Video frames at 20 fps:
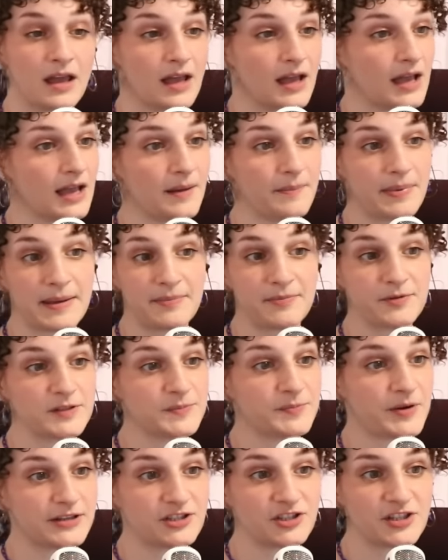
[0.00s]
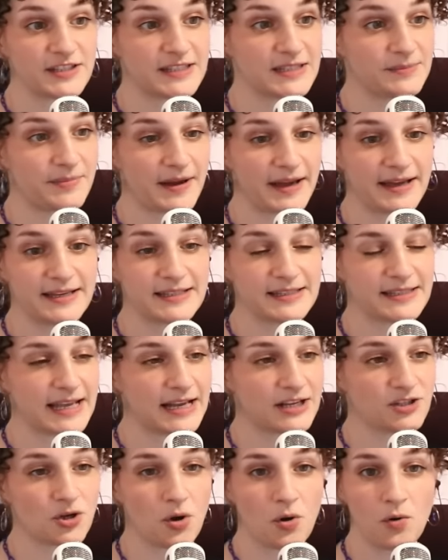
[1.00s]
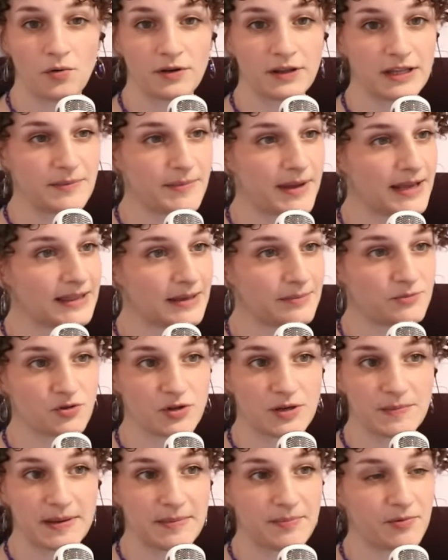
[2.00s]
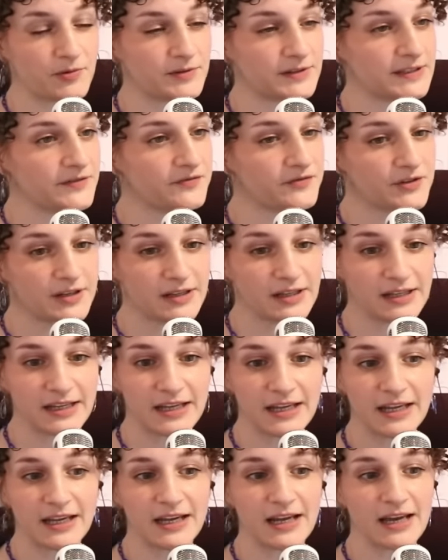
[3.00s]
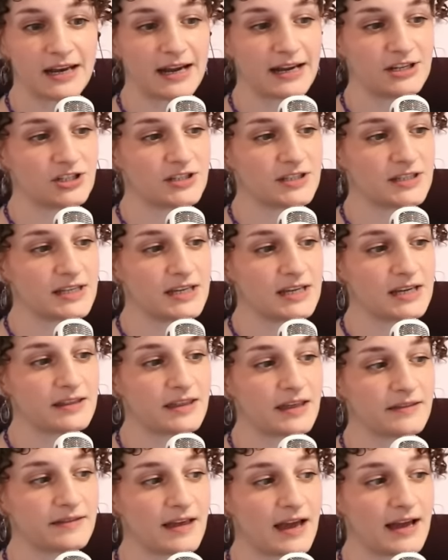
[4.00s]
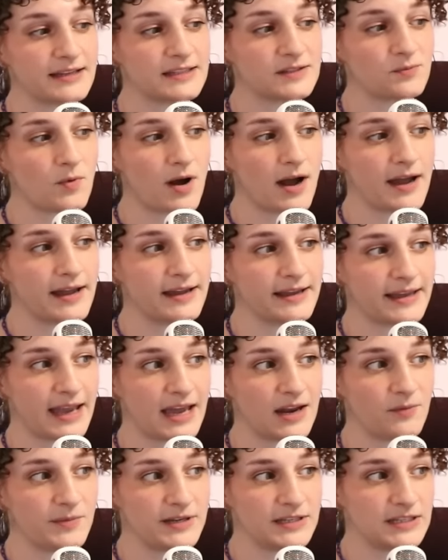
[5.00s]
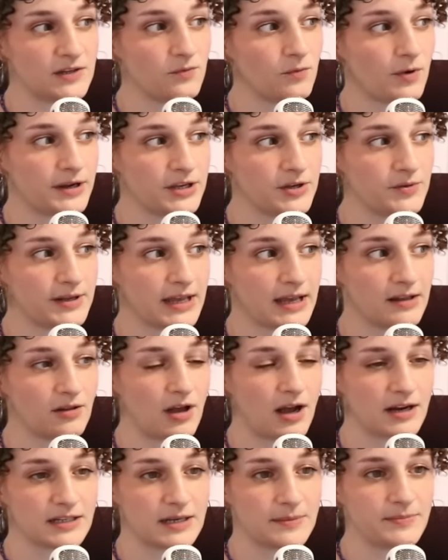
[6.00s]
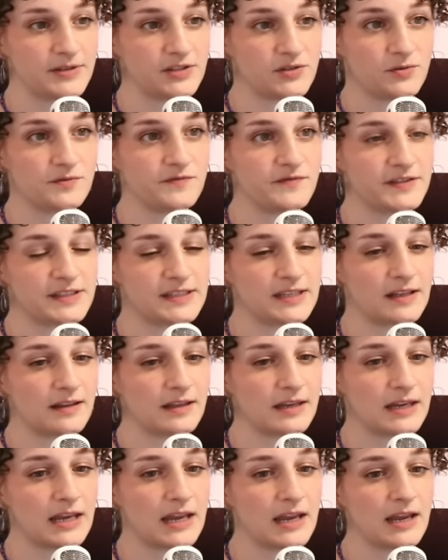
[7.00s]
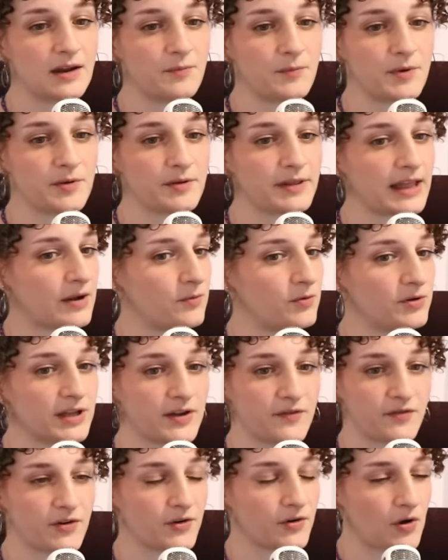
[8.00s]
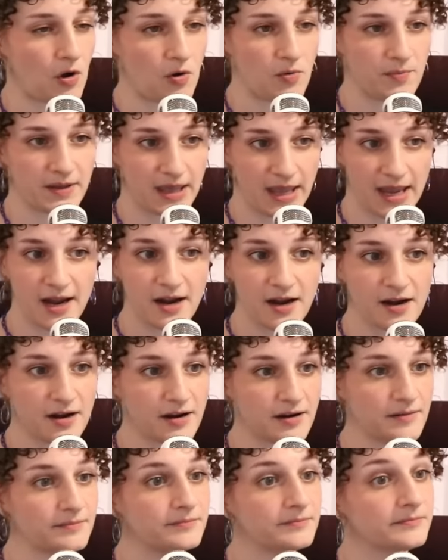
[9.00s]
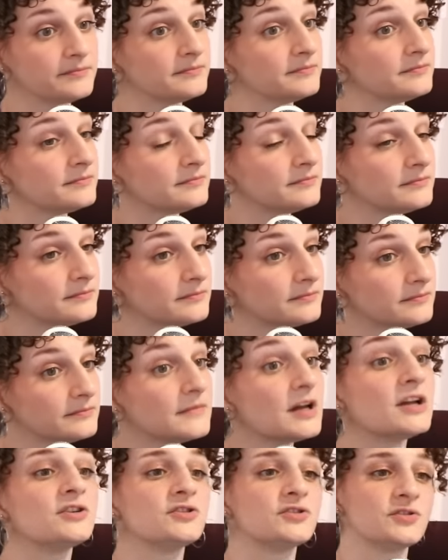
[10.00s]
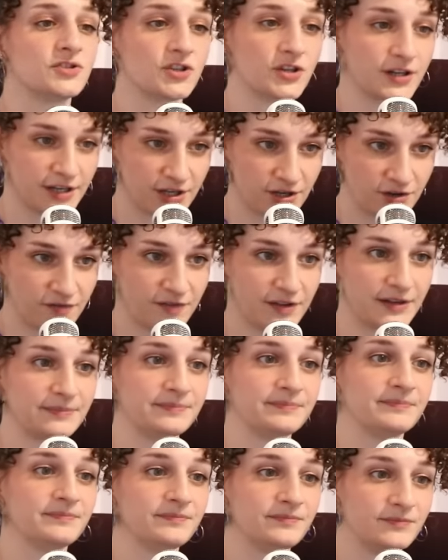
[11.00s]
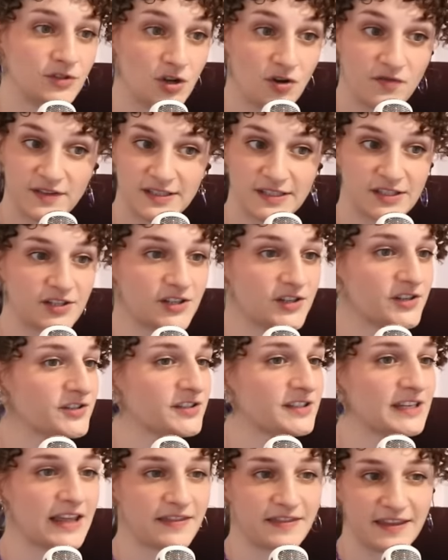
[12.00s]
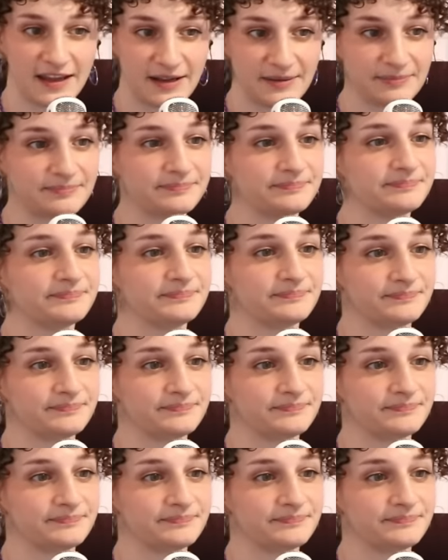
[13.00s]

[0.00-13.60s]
you know. People's prejudice and bias like totally make them treat people differently, and I just think that that's why again we didn't want you to get locked up into a facility, and we were like, we'll give her home care COVID. COVID, during COVID, no visitors, nothing.